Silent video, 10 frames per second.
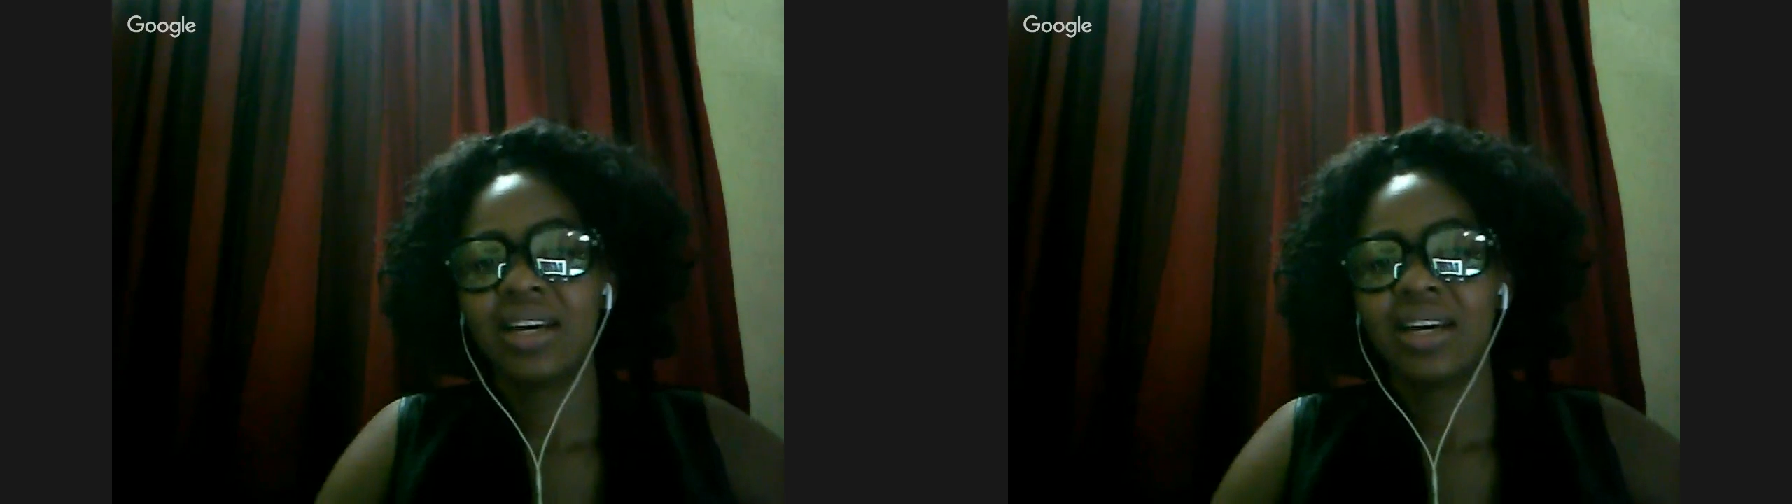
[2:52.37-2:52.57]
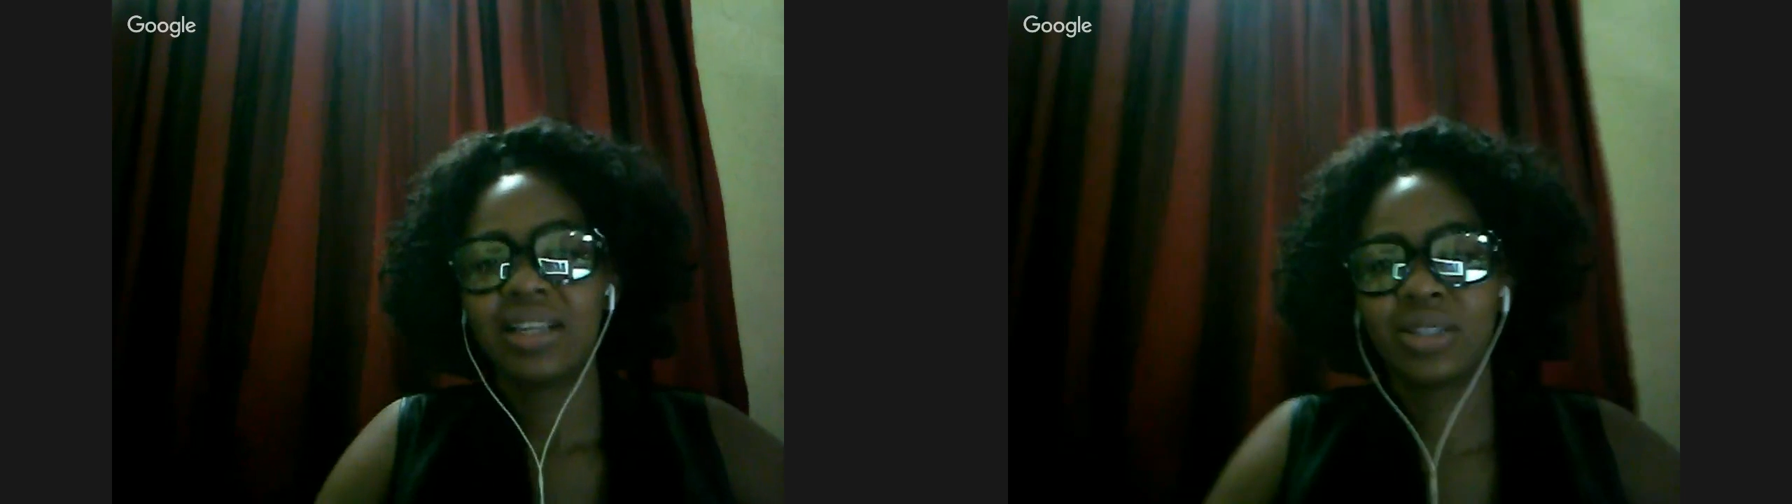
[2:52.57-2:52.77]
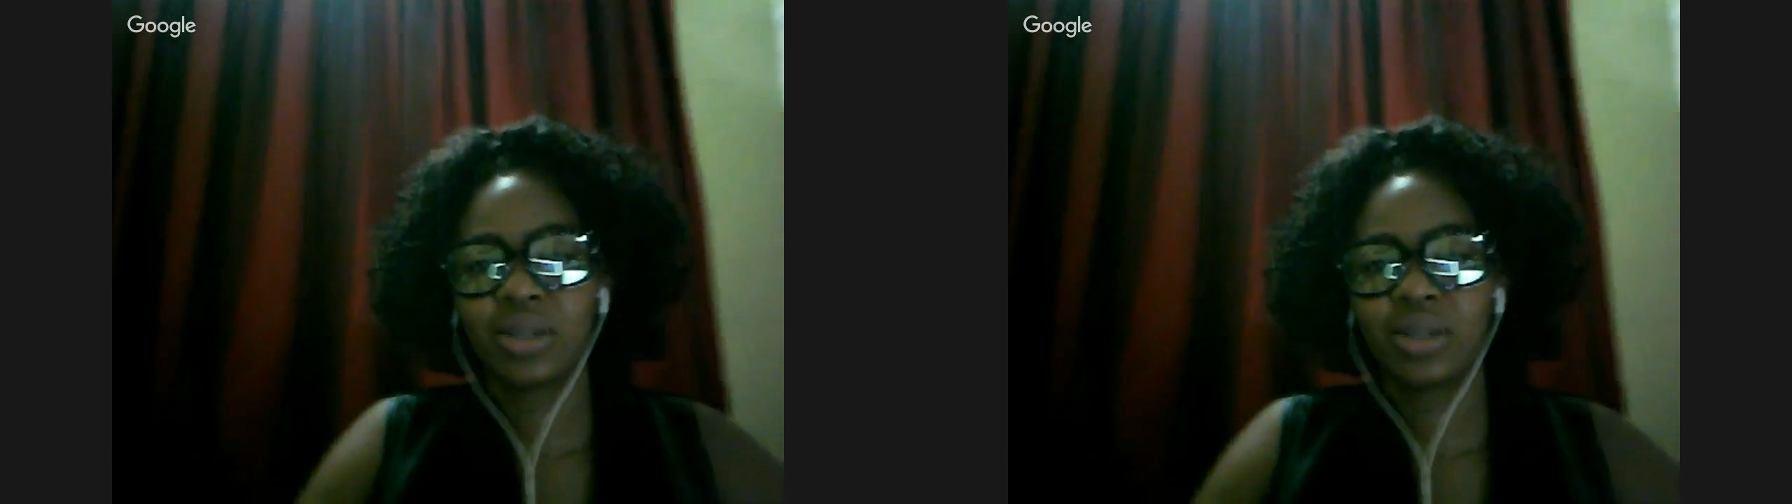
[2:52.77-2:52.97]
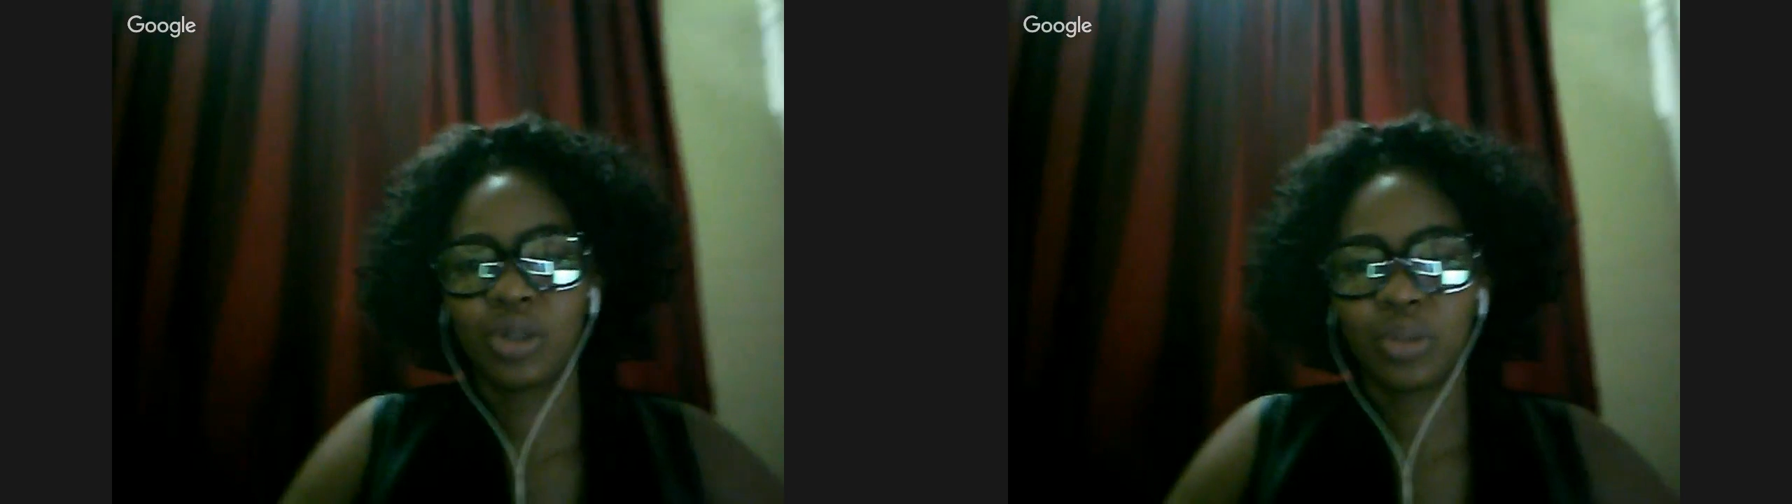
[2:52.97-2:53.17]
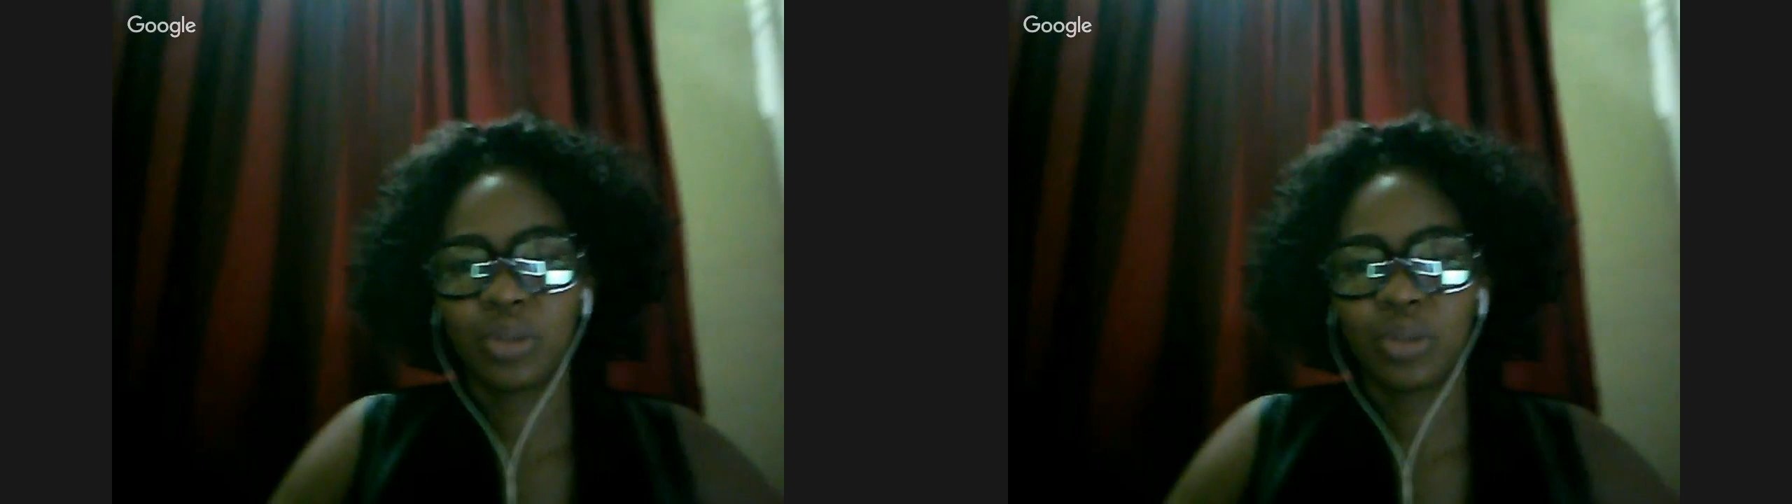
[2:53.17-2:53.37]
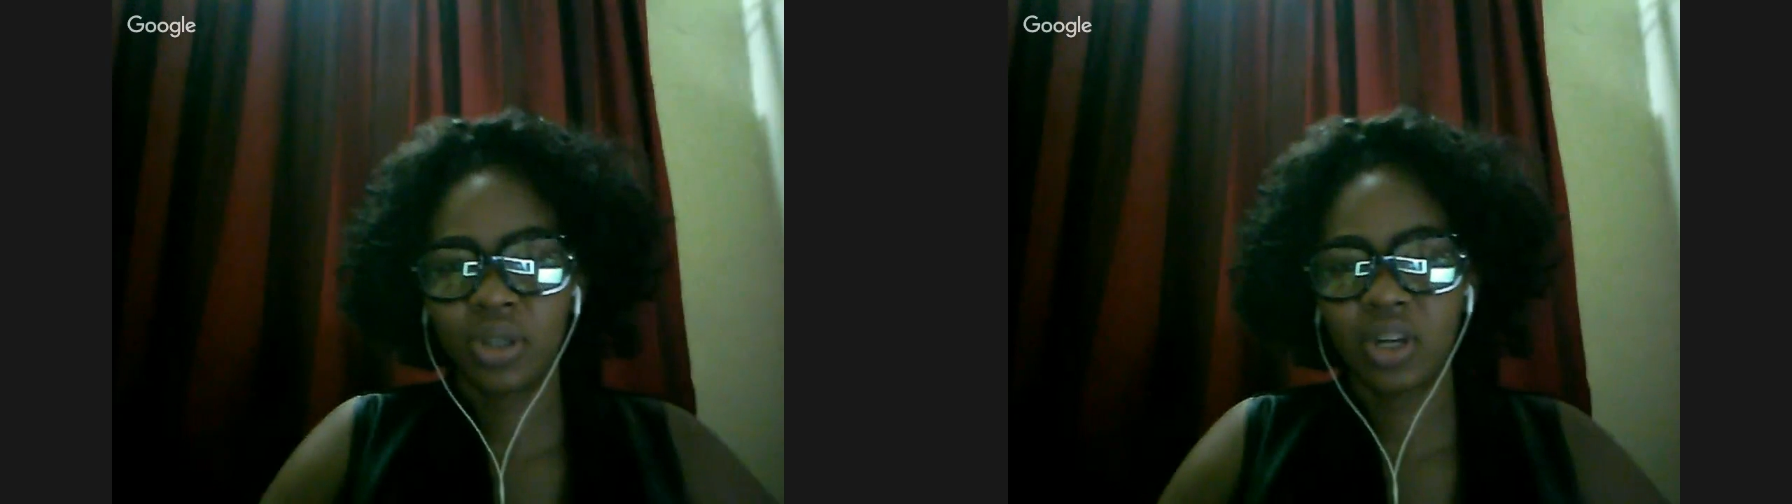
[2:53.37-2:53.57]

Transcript: It's such a pleasure